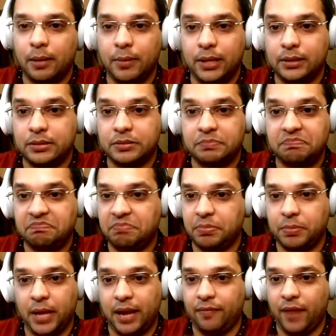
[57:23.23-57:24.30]
It's
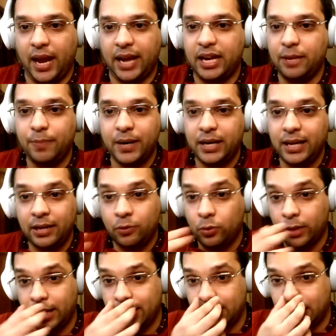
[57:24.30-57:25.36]
anybody
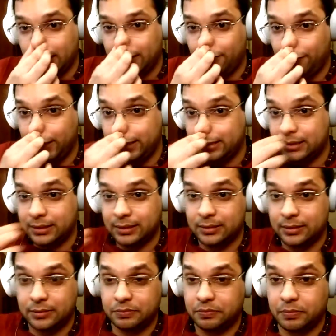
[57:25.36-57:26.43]
who can
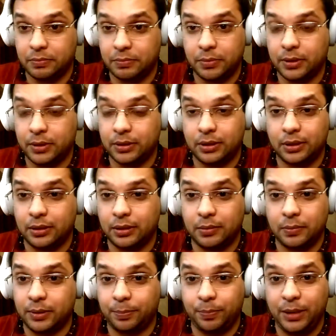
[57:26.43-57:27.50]
convince
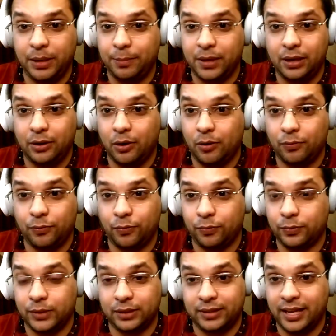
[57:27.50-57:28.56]
the people of
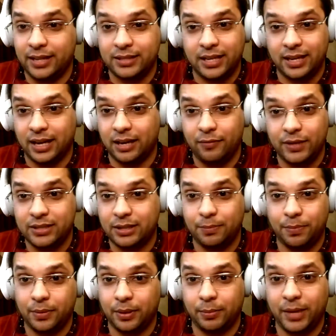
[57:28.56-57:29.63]
the things he convinced the
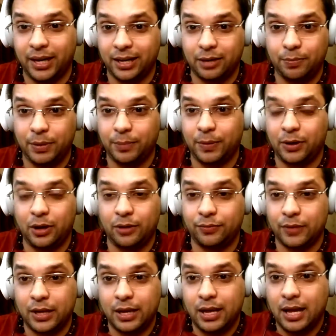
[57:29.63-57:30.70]
American people of,
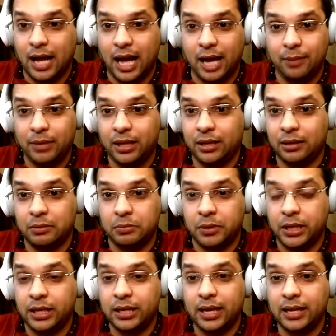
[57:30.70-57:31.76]
I mean,
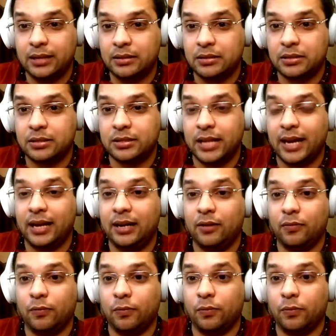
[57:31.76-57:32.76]
he can sell